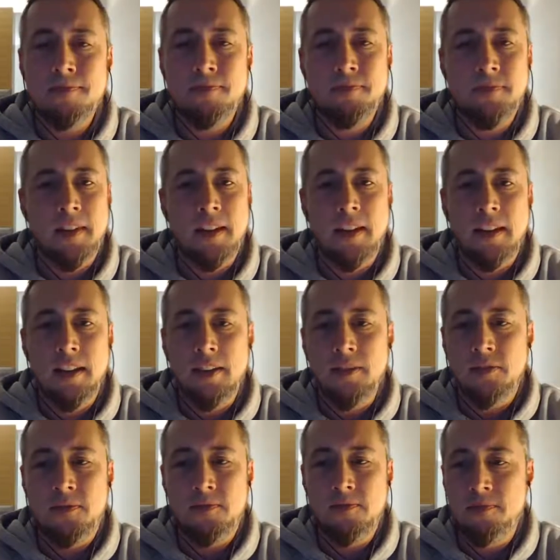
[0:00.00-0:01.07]
see we're coming
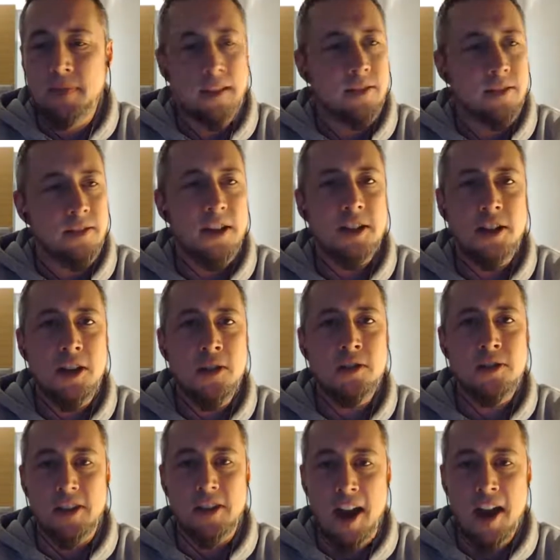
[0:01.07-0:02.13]
back. Fuck
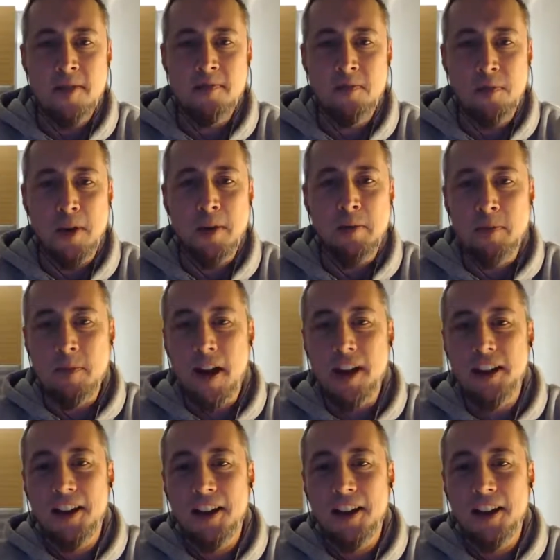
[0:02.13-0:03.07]
you, Sam. Bring me my,